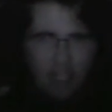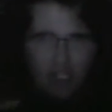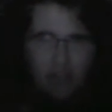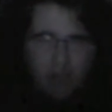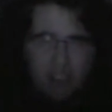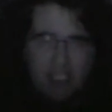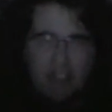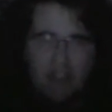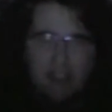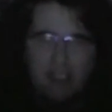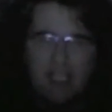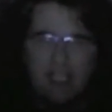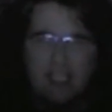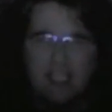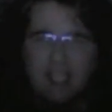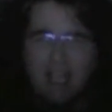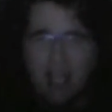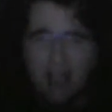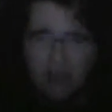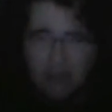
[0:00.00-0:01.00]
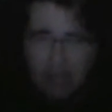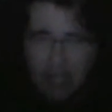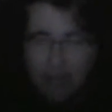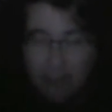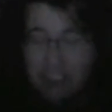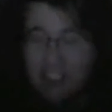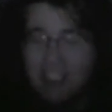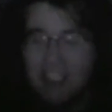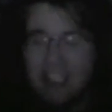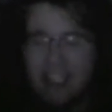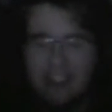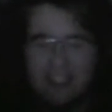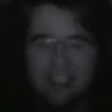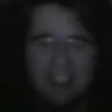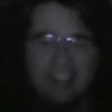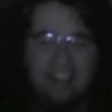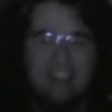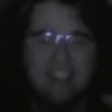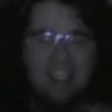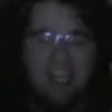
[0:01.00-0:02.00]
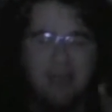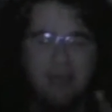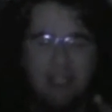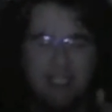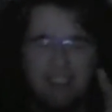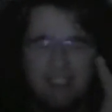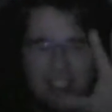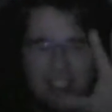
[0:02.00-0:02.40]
I hope that you like it. I found out that this camera